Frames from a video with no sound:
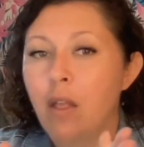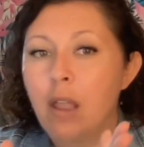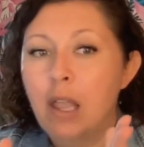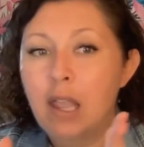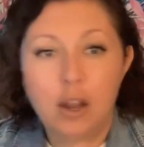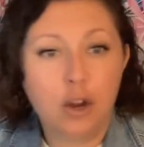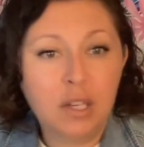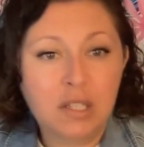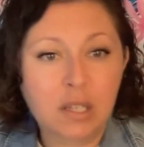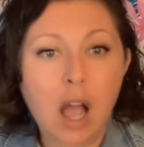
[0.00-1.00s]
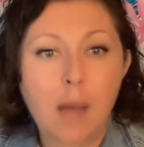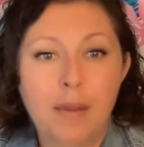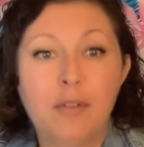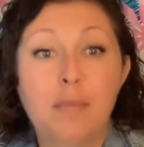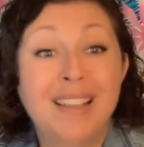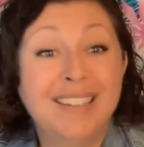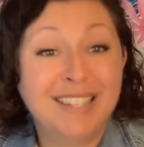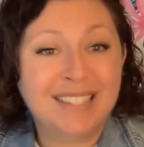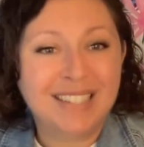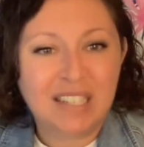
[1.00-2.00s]
here is the copy from the
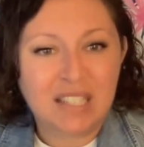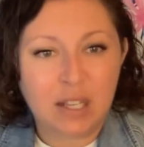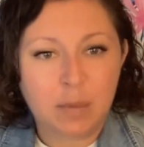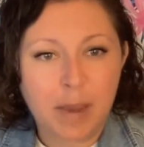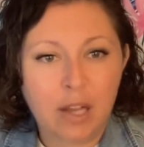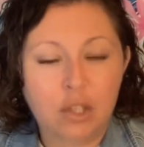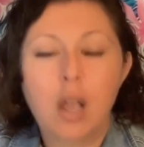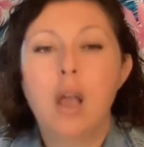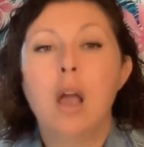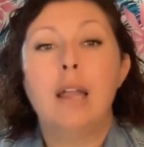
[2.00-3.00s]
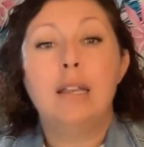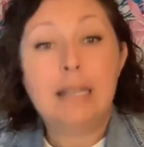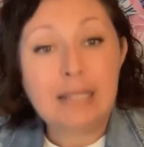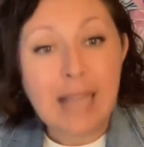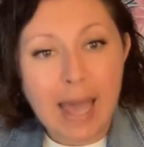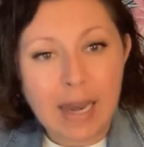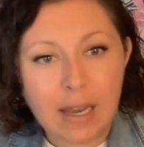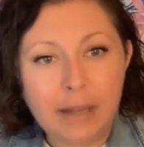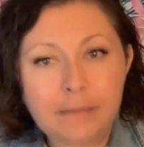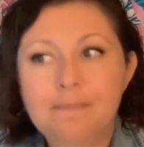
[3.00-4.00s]
existing sales page. I need to edit
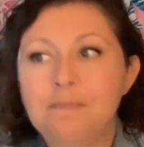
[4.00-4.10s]
it.